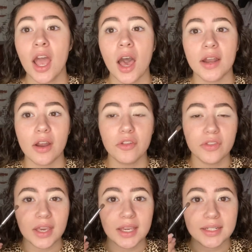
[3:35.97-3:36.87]
Another
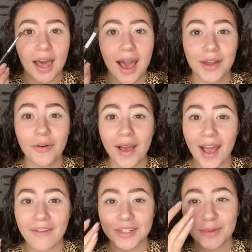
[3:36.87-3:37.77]
thing is I don't
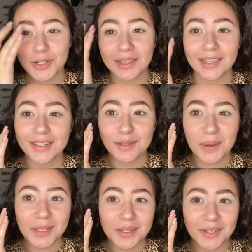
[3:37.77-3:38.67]
have as much lid
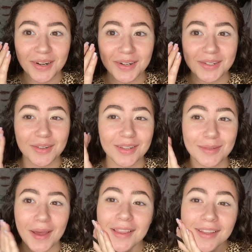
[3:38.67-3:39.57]
space as her, so this
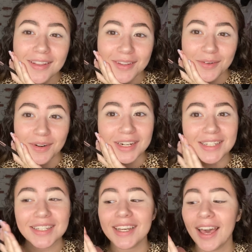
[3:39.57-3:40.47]
might look a little
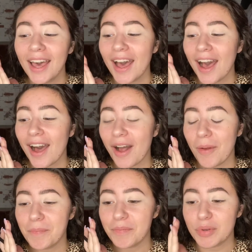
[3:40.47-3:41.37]
crazy.
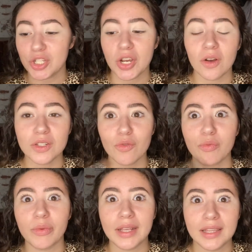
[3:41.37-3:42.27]
But she also
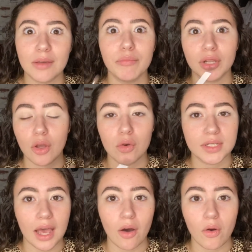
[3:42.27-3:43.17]
really blows
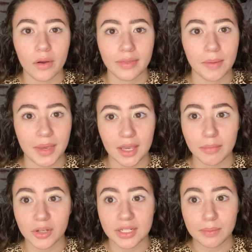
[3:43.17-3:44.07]
out the makeup
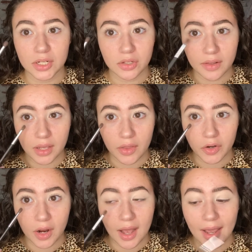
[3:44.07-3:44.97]
look, especially on the
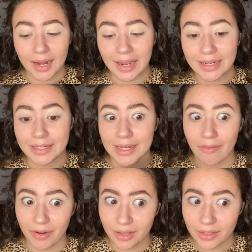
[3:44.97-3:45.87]
under eye, and I
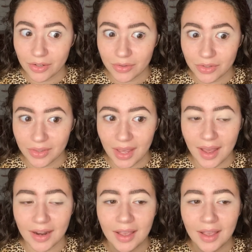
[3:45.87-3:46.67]
definitely don't do that.